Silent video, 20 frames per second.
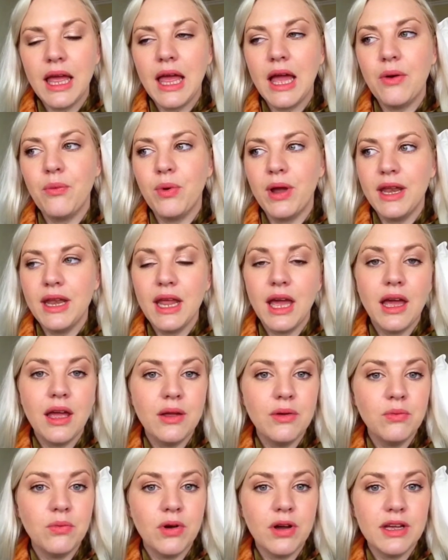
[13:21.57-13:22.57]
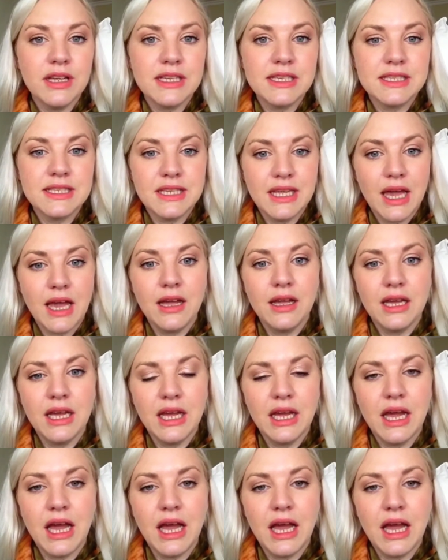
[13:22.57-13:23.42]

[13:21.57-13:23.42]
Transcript: When I was younger,